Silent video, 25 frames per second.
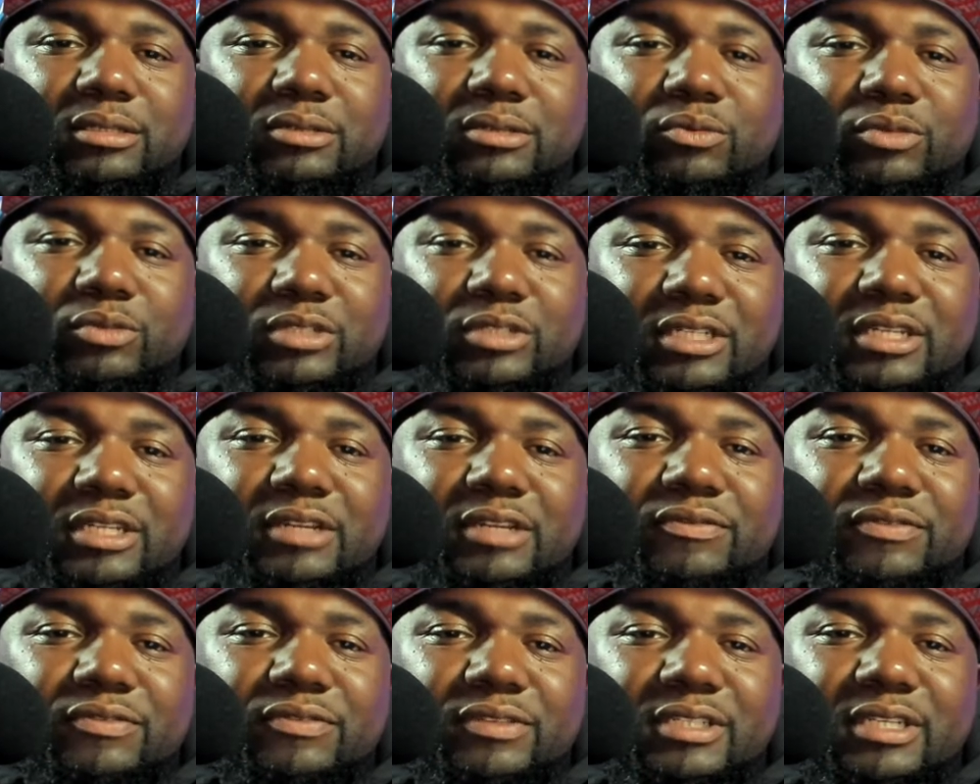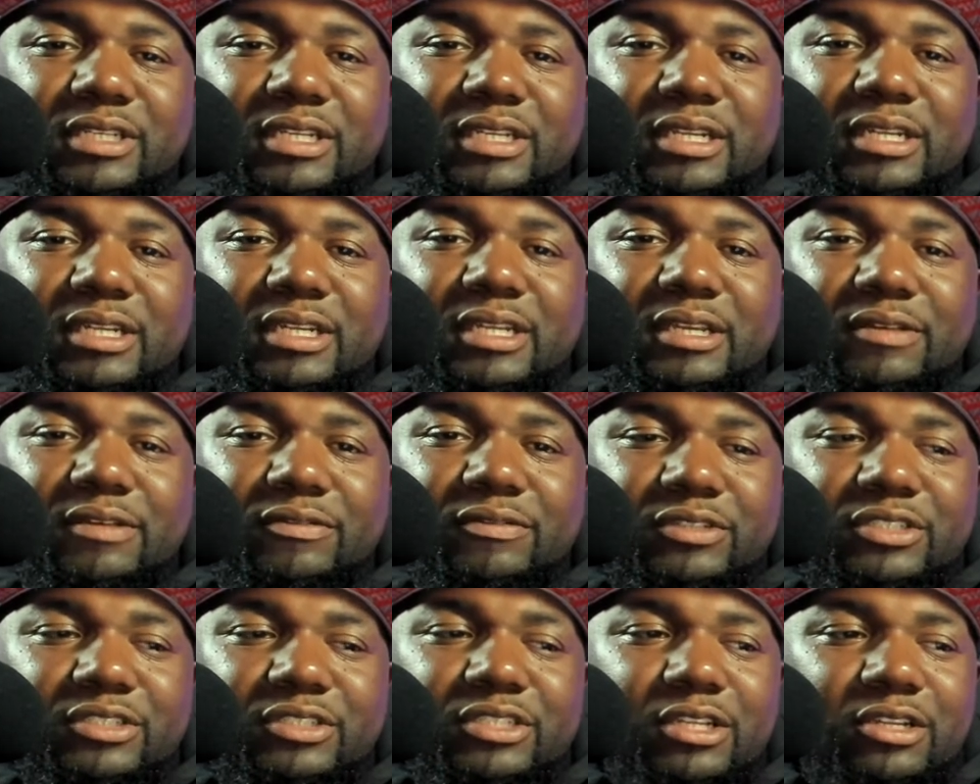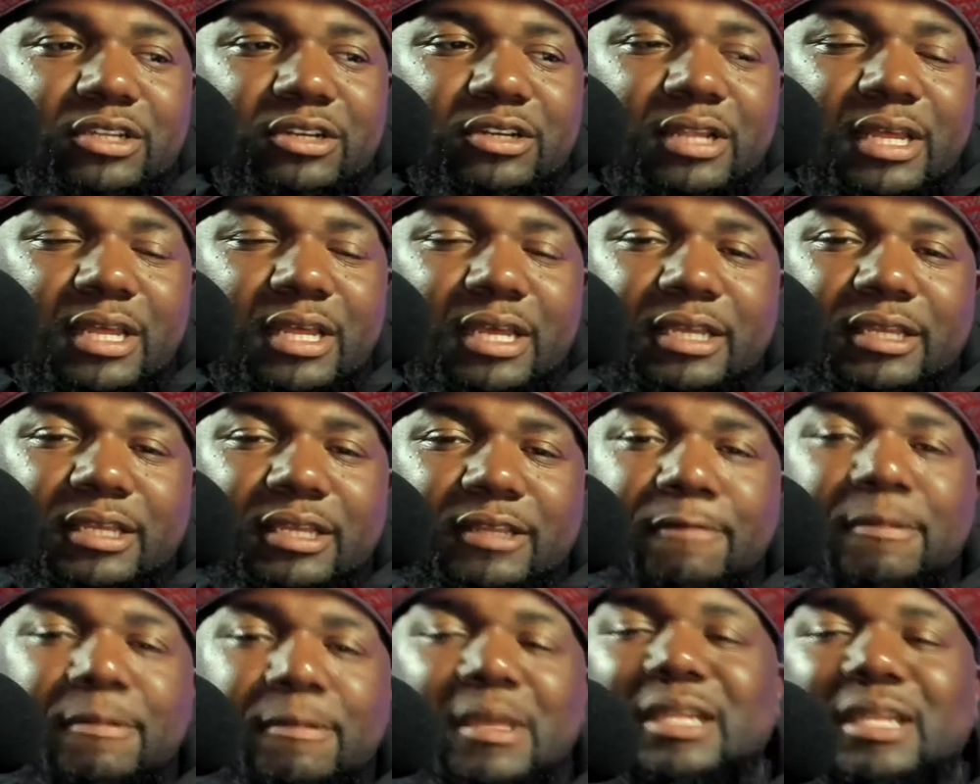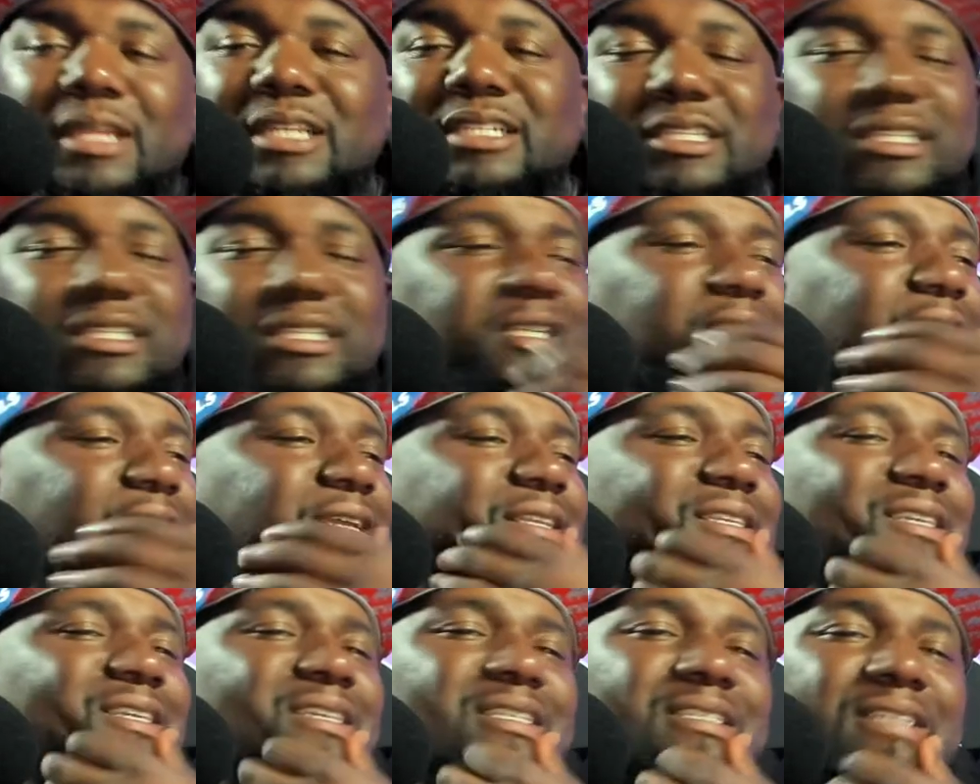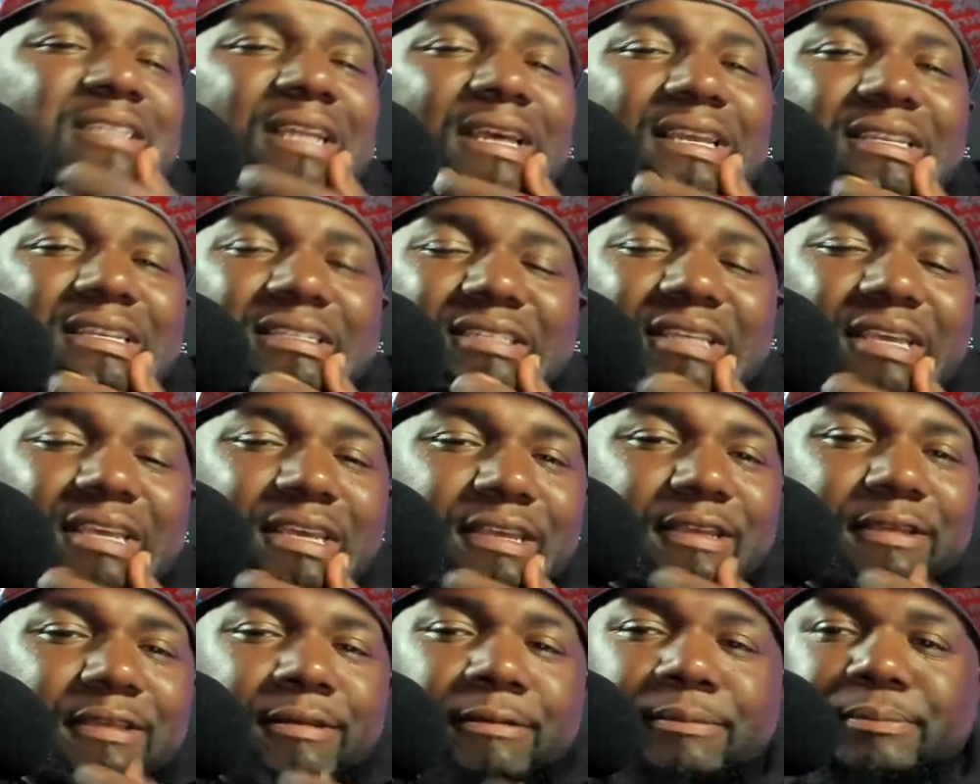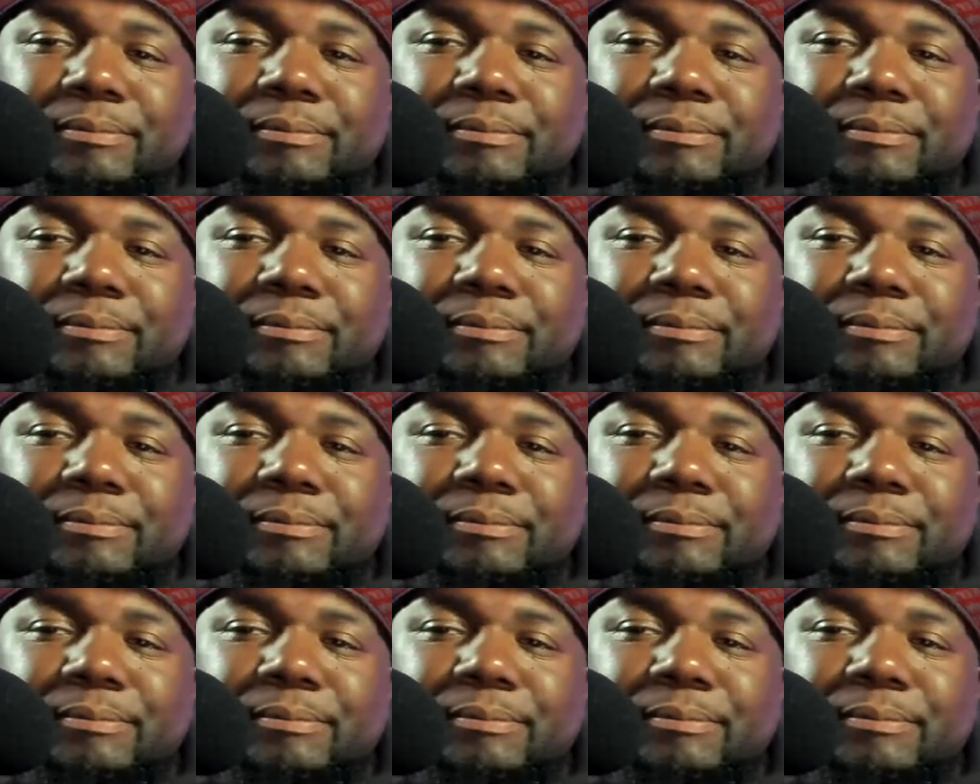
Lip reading: was in the vicinity of each other, like, it's just like this. Like, say